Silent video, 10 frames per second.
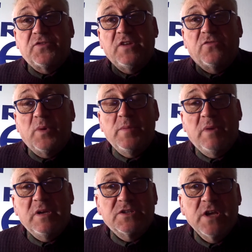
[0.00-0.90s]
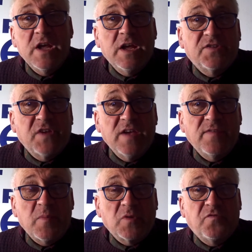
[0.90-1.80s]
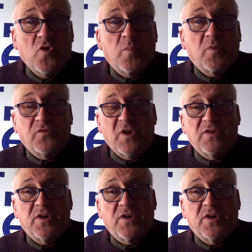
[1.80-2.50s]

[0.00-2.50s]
these windmills save about 4%